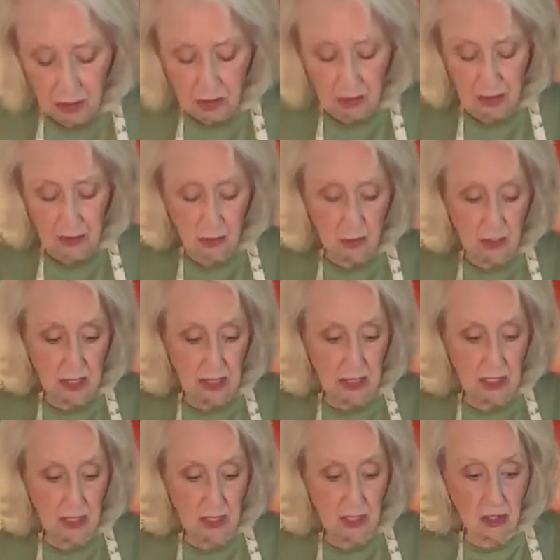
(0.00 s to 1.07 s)
So I'm going to take
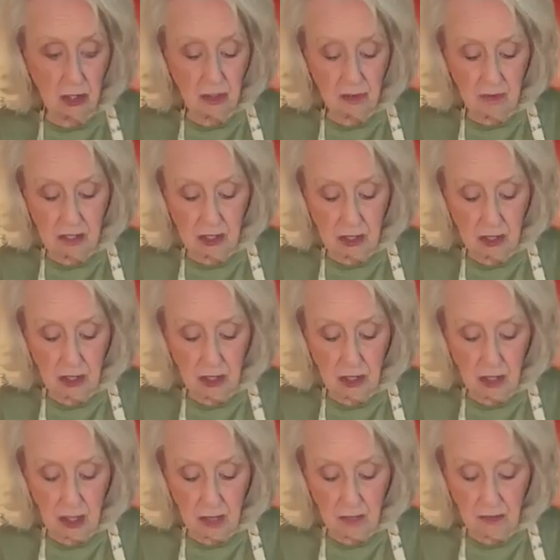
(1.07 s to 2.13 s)
this 1/3 of this onion
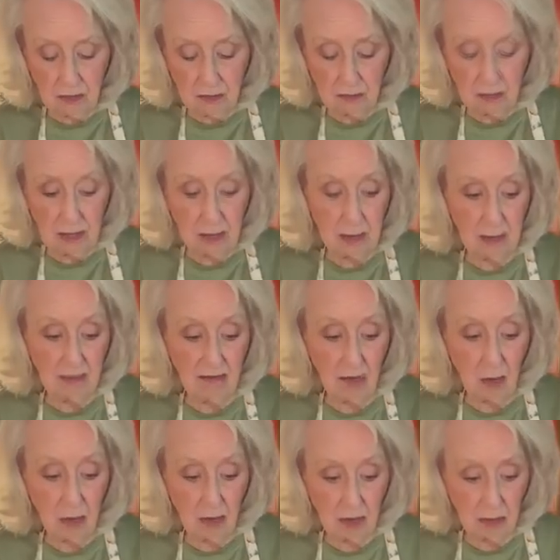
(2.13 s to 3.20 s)
off. Maybe
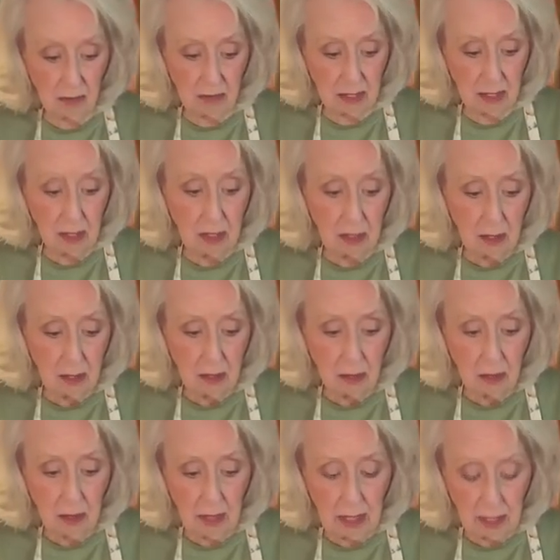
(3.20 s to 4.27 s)
1/4 of it,
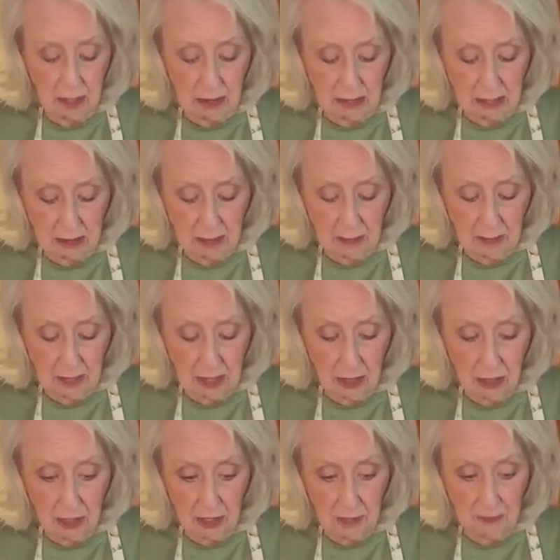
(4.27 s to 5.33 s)
really, because that's a big
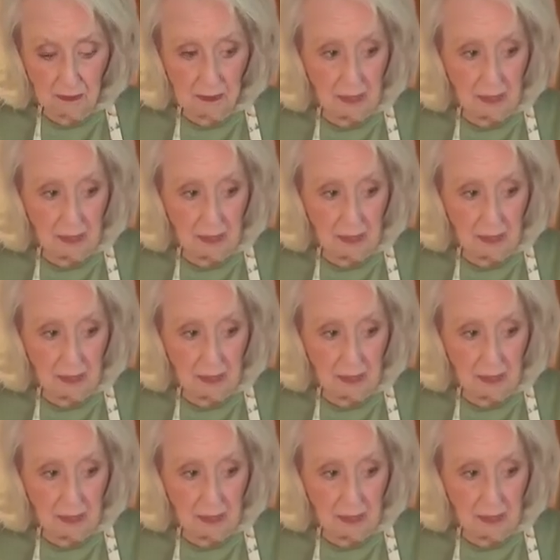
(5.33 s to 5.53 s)
onion.